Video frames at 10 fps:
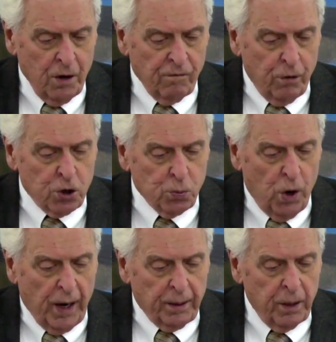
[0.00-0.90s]
Verse
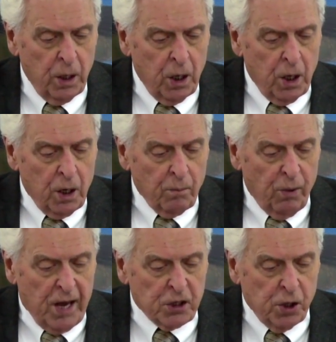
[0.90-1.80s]
1.
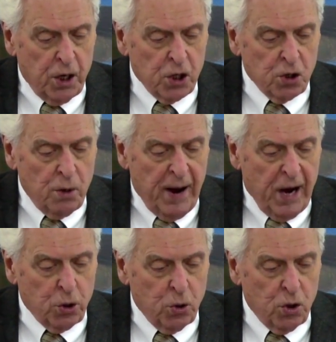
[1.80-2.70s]
Blessed is the
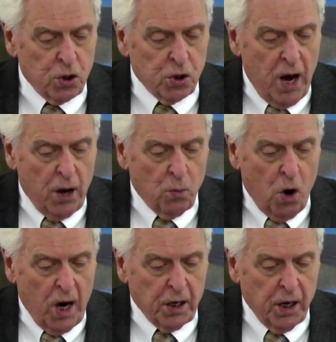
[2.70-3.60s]
man who does not
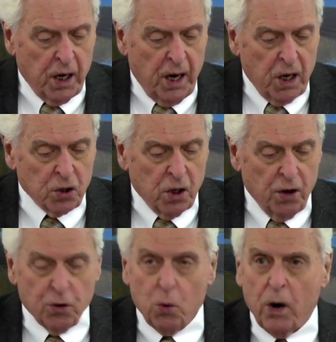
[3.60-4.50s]
walk in the counsel
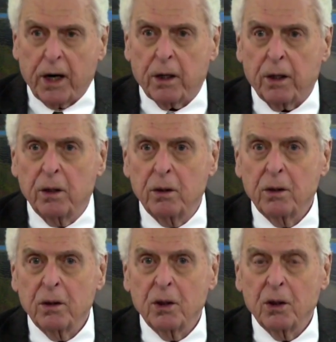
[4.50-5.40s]
of the wicked.
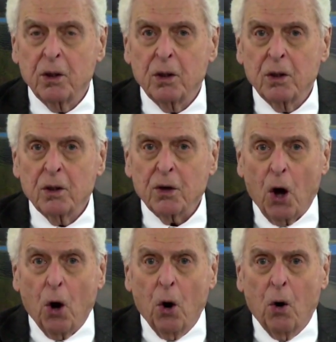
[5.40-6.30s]

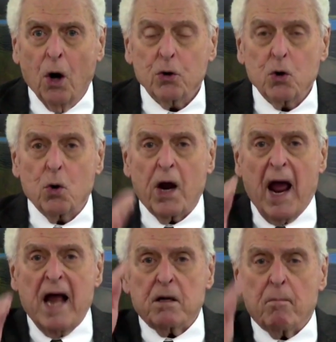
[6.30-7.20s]
No, you
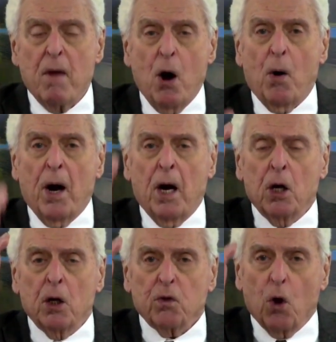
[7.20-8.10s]
can't marry
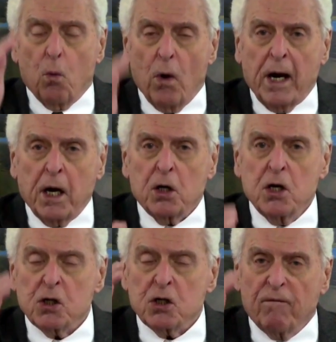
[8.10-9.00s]
the
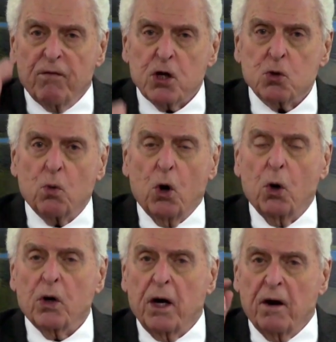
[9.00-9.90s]
wickedness of this
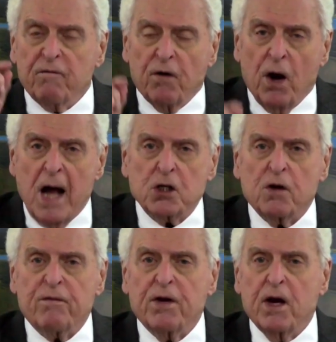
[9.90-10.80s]
world and the
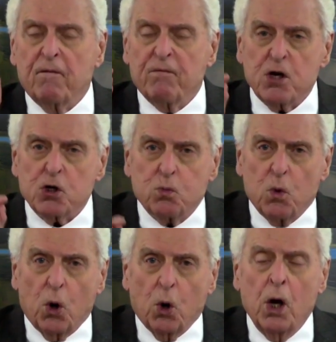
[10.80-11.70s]
philosophy of this
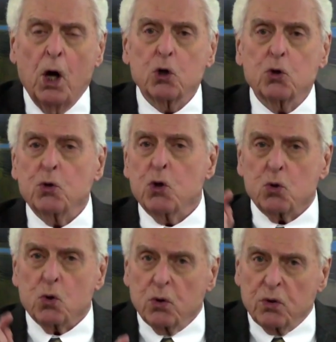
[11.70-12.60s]
world to the
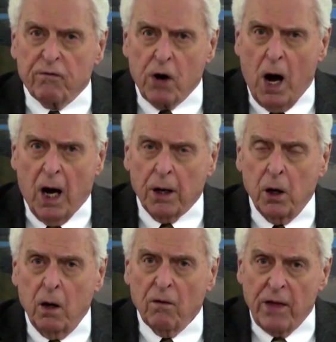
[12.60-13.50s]
truth of God.
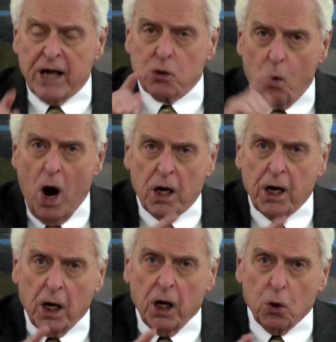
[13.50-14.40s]
That's
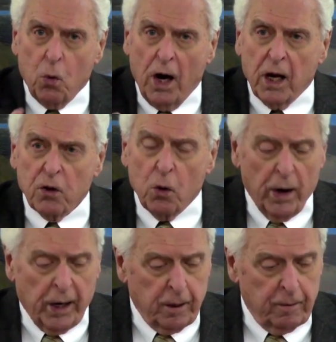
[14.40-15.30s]
walking in the way of the
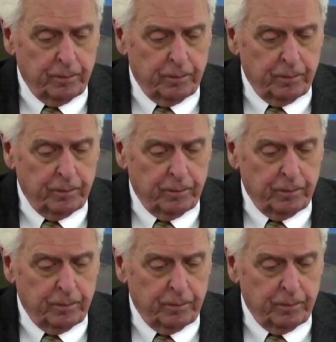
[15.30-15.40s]
wicked.